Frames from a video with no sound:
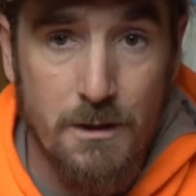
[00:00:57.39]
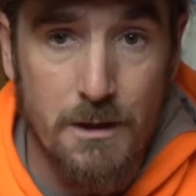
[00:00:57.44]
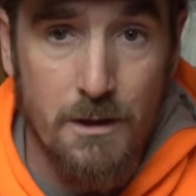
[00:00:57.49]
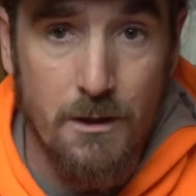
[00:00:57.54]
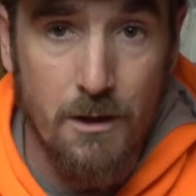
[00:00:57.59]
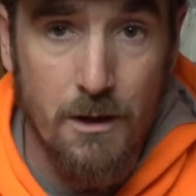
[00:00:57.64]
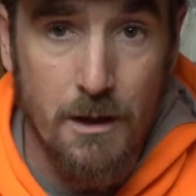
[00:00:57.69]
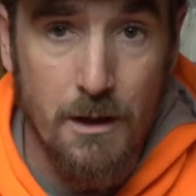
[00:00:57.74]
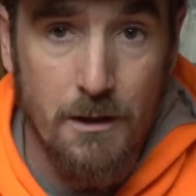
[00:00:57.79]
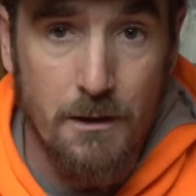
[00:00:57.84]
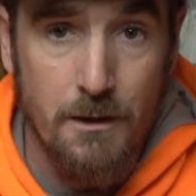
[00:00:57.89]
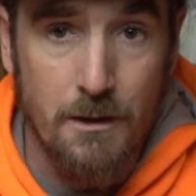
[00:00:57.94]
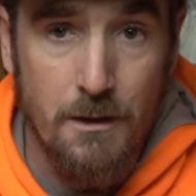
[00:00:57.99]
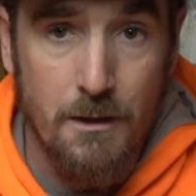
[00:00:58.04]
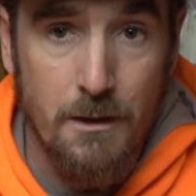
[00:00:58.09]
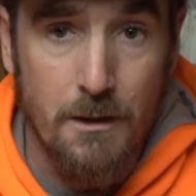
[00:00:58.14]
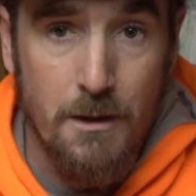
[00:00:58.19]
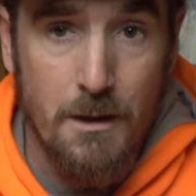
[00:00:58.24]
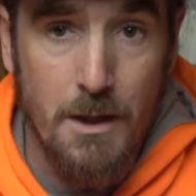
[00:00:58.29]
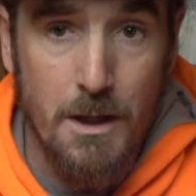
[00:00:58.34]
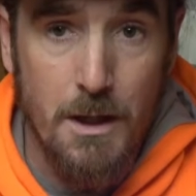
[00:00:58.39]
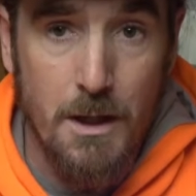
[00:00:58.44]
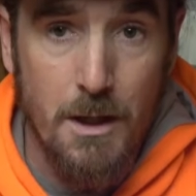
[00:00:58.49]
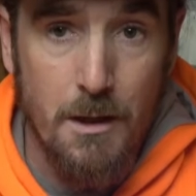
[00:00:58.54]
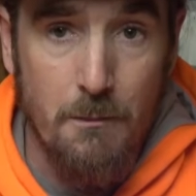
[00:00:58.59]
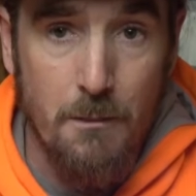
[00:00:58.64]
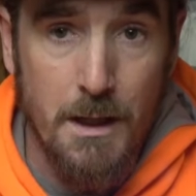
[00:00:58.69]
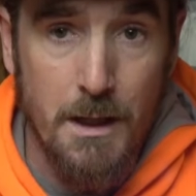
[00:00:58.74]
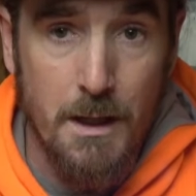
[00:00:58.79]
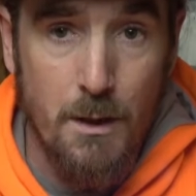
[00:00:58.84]
got
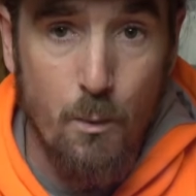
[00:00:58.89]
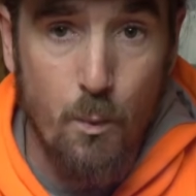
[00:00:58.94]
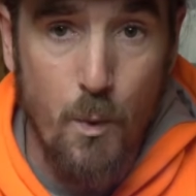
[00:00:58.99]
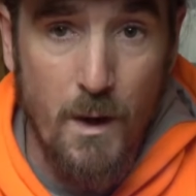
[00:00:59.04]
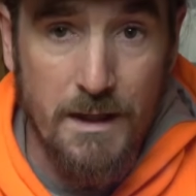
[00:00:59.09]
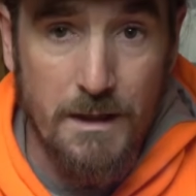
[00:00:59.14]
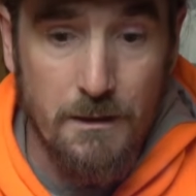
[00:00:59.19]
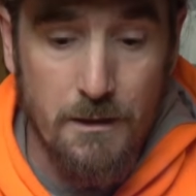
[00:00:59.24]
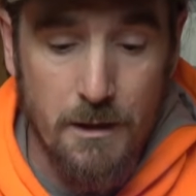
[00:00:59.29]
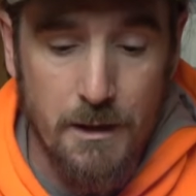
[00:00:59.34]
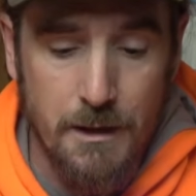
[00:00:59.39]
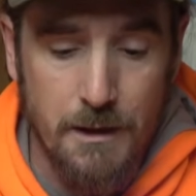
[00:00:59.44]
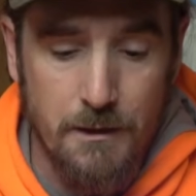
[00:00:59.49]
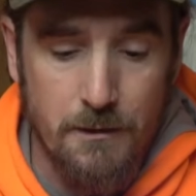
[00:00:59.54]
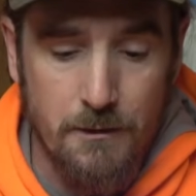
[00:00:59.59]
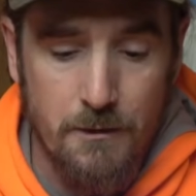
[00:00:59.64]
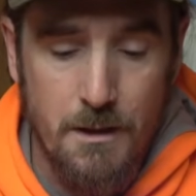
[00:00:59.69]
a white light